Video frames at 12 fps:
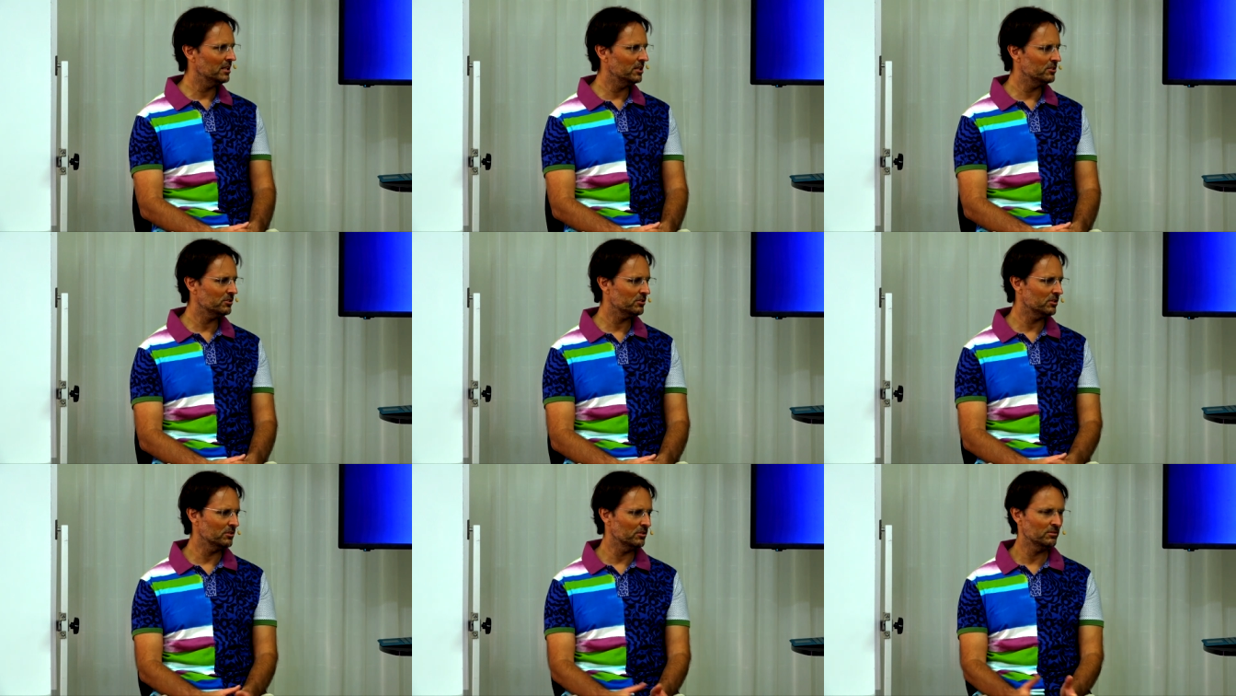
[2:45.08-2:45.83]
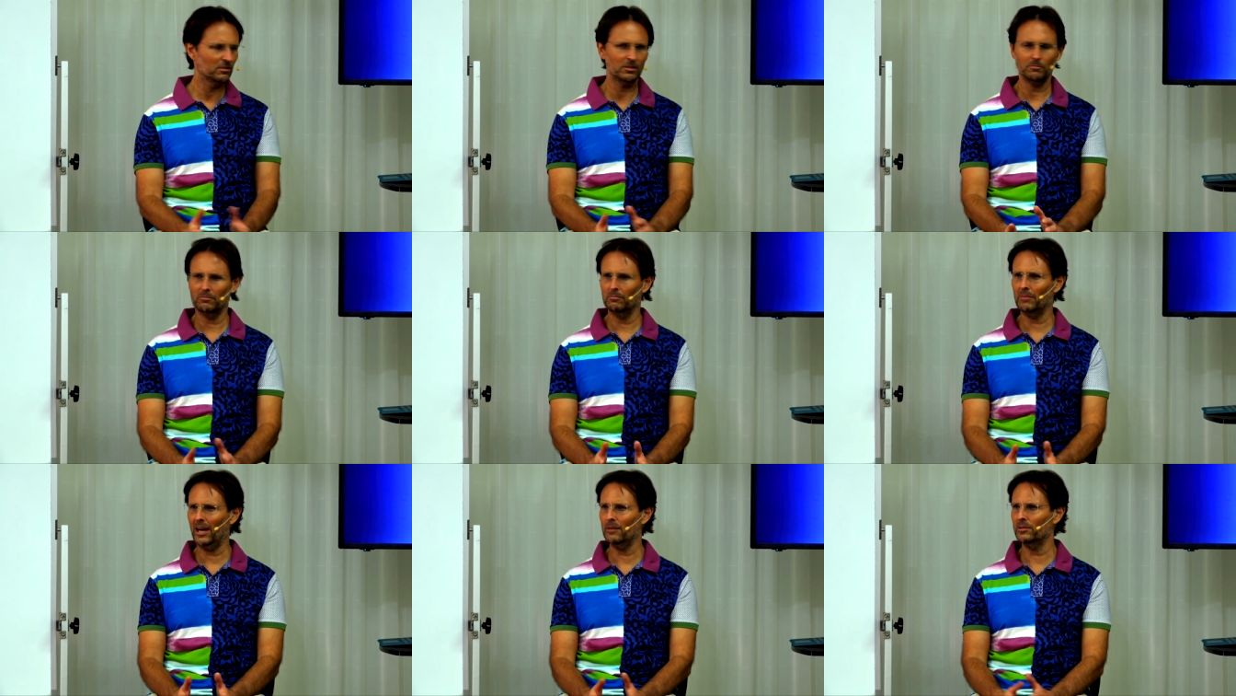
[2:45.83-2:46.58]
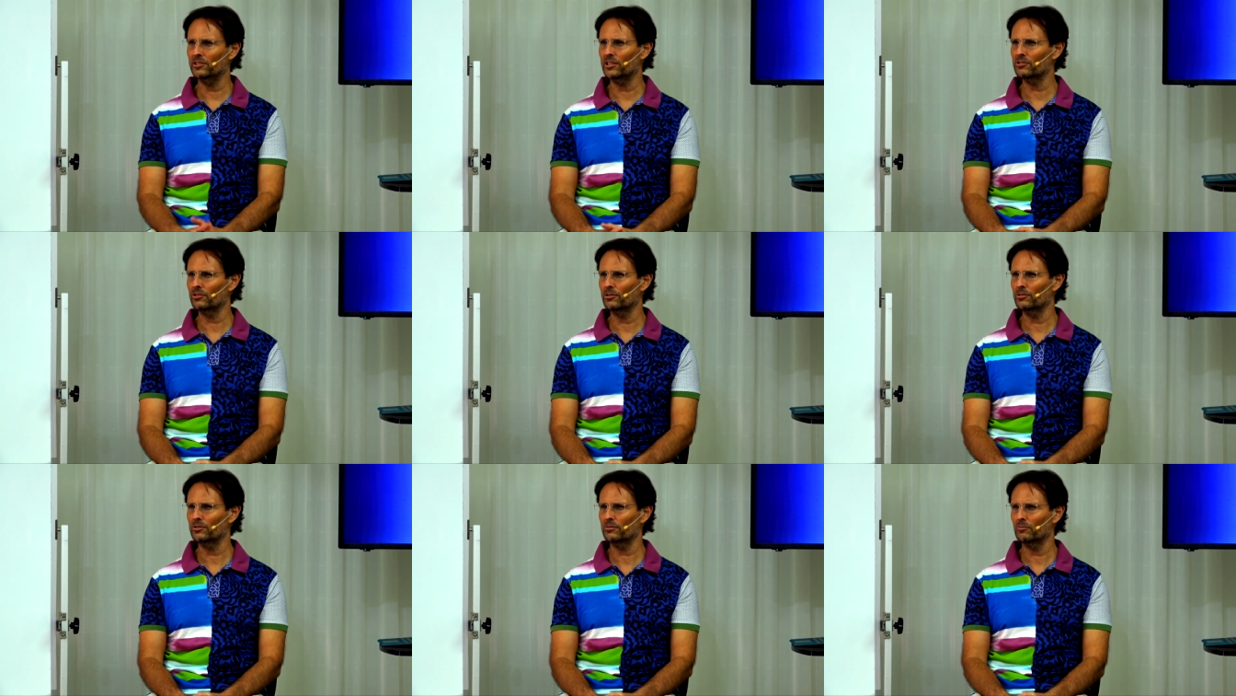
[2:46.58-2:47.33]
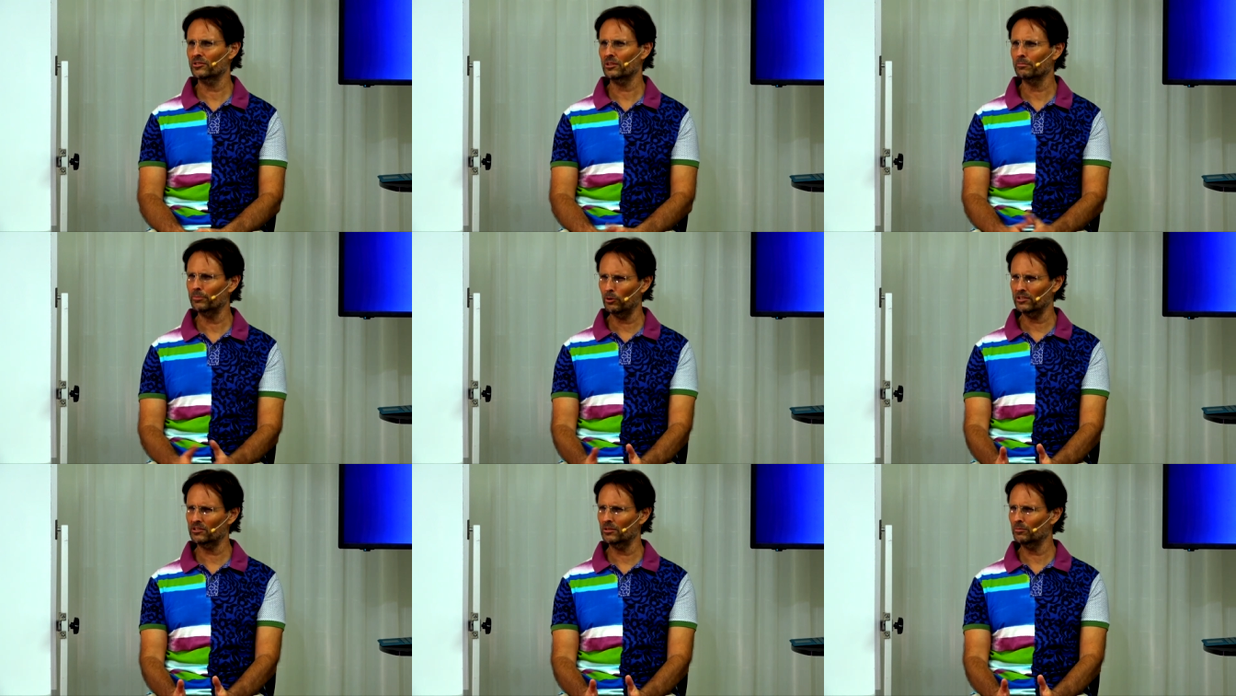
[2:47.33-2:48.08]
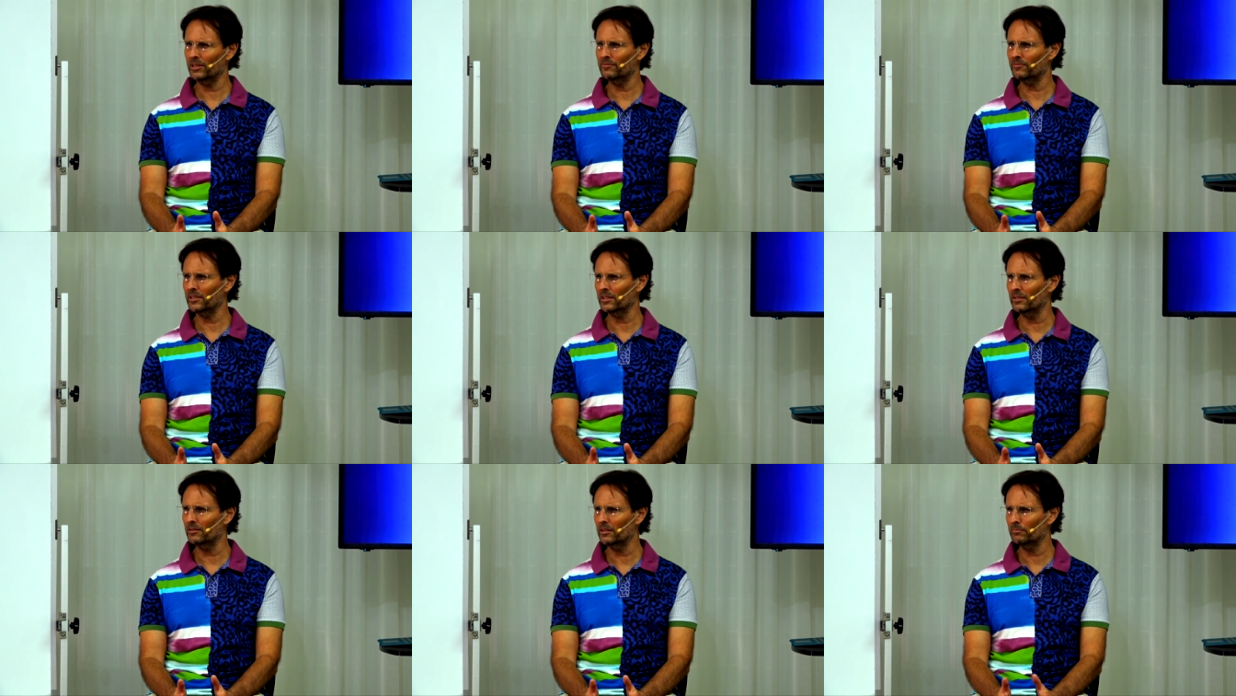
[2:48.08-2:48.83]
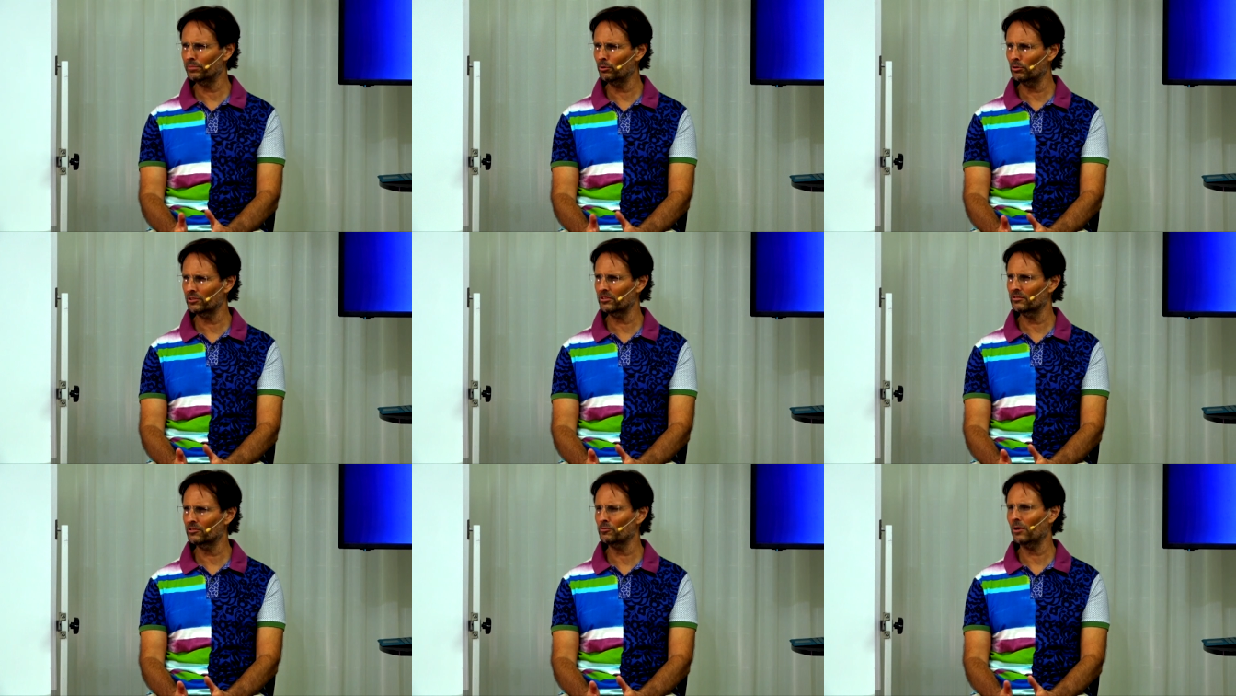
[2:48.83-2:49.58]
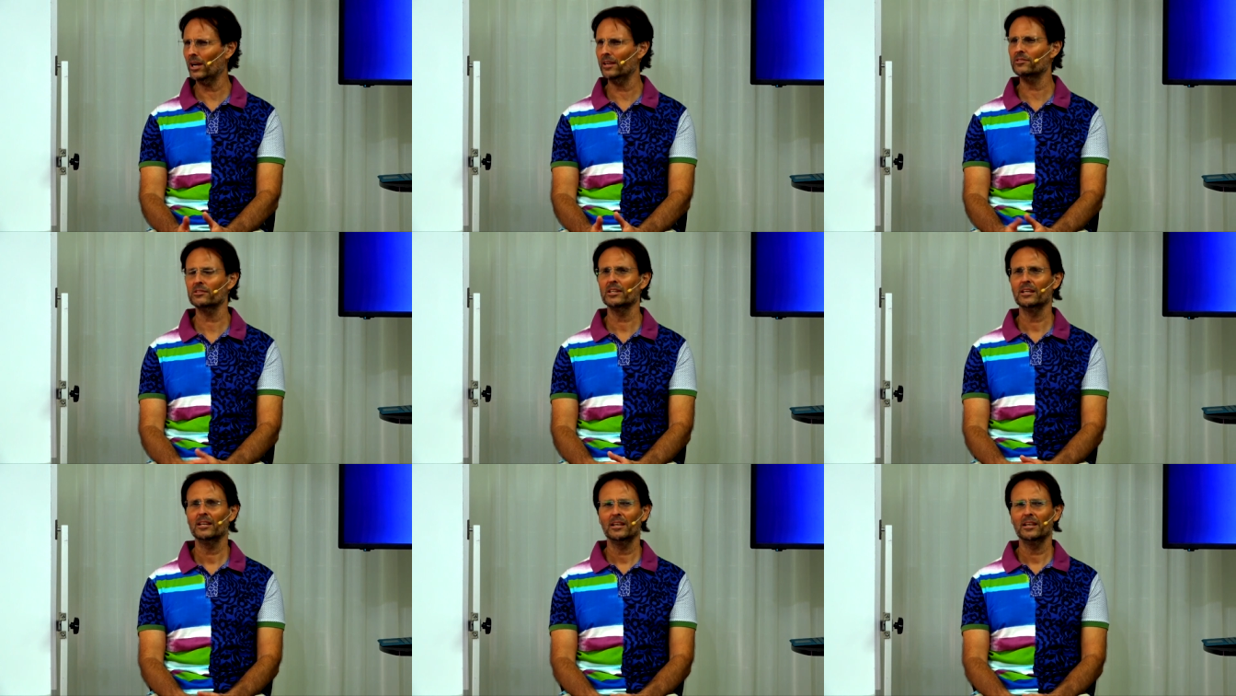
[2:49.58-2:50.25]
is to maybe just do some points that we feel are important to raise.